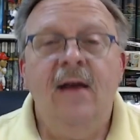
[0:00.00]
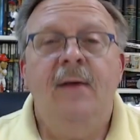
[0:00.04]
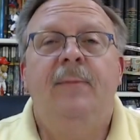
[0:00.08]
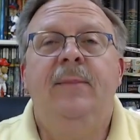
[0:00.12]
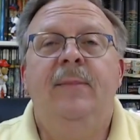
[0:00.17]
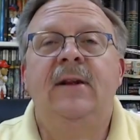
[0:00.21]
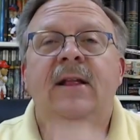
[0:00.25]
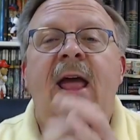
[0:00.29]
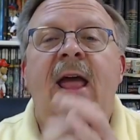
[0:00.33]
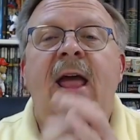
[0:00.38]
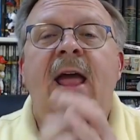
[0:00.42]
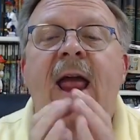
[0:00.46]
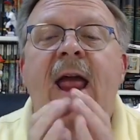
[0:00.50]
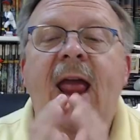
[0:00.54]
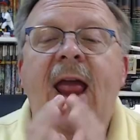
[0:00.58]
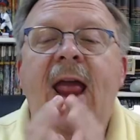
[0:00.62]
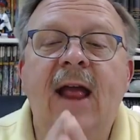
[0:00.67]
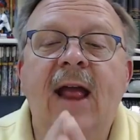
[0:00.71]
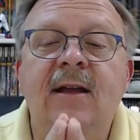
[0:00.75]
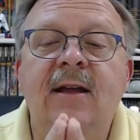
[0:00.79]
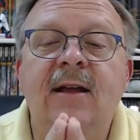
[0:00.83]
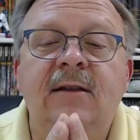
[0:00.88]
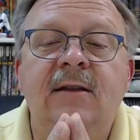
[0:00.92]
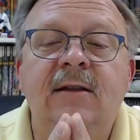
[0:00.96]
But
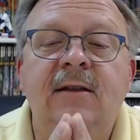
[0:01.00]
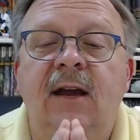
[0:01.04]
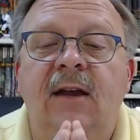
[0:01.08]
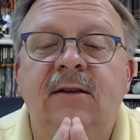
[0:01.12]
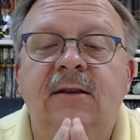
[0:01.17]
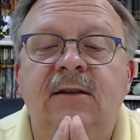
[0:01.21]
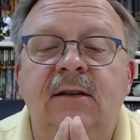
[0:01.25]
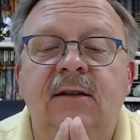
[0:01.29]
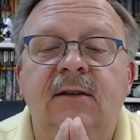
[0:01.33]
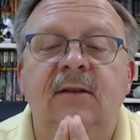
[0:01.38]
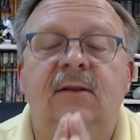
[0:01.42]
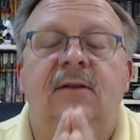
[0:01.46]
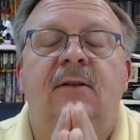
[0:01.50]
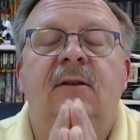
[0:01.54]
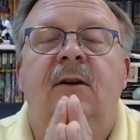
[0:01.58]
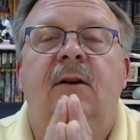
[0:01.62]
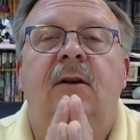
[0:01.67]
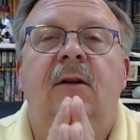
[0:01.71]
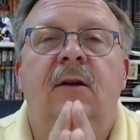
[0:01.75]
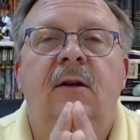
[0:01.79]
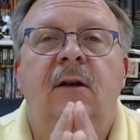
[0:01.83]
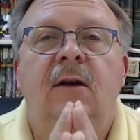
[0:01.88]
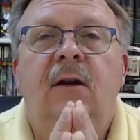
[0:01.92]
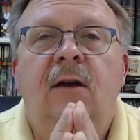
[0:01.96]
Hannah doesn't
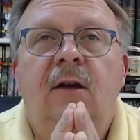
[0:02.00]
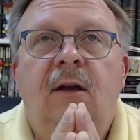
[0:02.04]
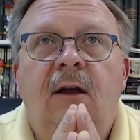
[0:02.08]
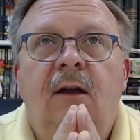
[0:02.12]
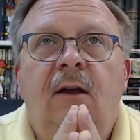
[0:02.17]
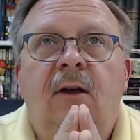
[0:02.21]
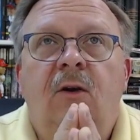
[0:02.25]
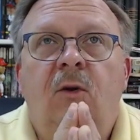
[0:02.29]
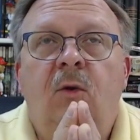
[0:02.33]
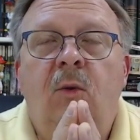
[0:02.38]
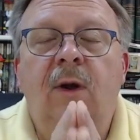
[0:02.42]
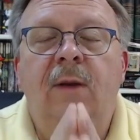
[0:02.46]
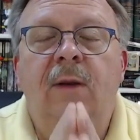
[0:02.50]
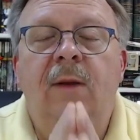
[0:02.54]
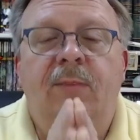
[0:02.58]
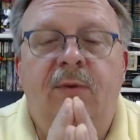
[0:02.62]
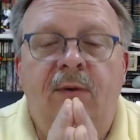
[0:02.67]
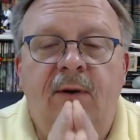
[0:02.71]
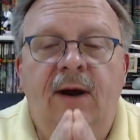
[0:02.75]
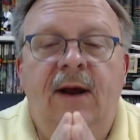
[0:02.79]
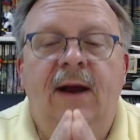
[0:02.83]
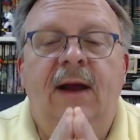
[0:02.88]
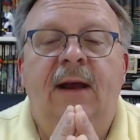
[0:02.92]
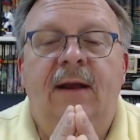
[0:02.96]
quit
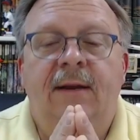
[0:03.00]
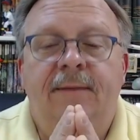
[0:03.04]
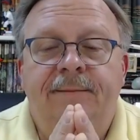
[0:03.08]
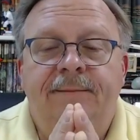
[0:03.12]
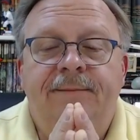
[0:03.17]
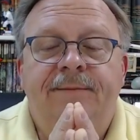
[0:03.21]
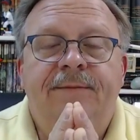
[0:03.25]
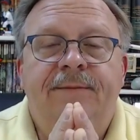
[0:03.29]
praying